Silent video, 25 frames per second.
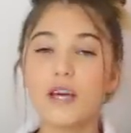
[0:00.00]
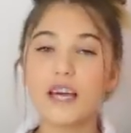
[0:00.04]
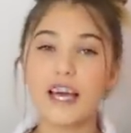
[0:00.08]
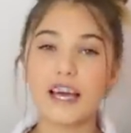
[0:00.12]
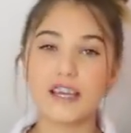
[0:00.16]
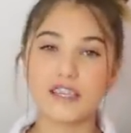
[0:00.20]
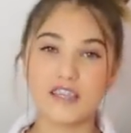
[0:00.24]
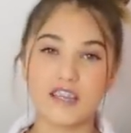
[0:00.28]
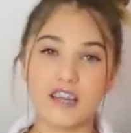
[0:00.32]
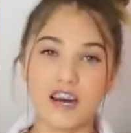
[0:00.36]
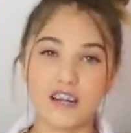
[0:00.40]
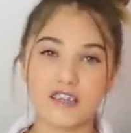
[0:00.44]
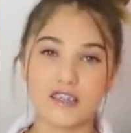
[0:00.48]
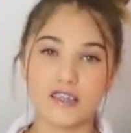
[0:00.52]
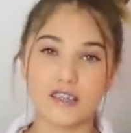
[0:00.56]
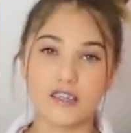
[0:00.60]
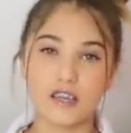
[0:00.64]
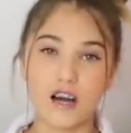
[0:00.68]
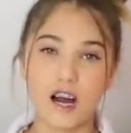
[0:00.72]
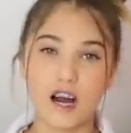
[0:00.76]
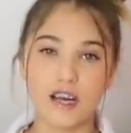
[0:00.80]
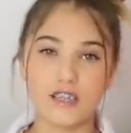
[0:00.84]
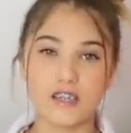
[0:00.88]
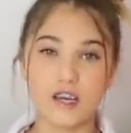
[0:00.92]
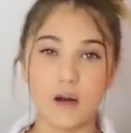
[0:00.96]
we get started,
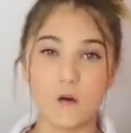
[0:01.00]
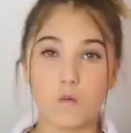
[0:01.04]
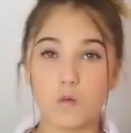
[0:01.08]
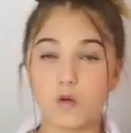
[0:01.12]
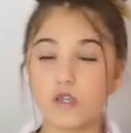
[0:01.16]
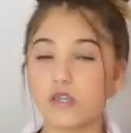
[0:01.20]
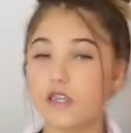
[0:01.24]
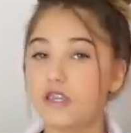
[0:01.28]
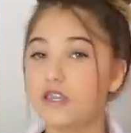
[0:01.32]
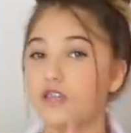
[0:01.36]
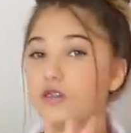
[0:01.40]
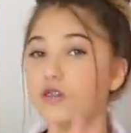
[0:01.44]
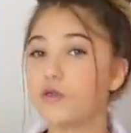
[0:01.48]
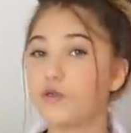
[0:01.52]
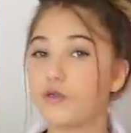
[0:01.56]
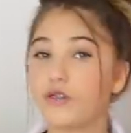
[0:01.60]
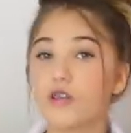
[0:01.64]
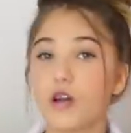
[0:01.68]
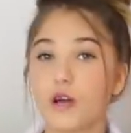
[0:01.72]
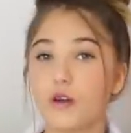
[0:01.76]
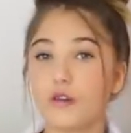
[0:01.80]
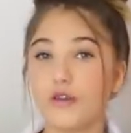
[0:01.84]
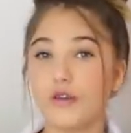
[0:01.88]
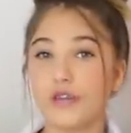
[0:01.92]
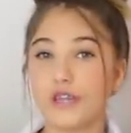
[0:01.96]
guys, I wanted to
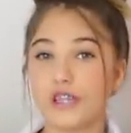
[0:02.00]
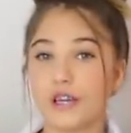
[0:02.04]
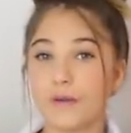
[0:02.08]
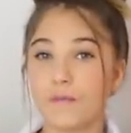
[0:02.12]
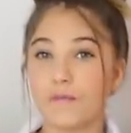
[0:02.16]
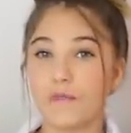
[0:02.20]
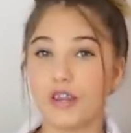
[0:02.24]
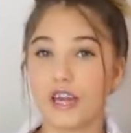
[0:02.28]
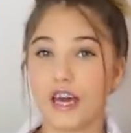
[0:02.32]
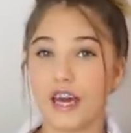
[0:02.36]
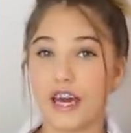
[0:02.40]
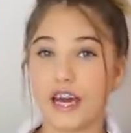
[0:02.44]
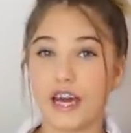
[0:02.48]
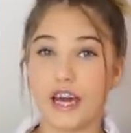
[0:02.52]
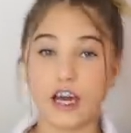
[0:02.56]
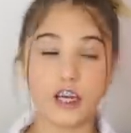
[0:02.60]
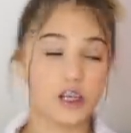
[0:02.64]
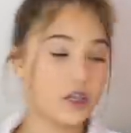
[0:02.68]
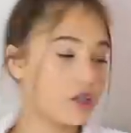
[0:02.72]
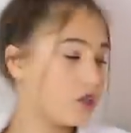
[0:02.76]
show you something.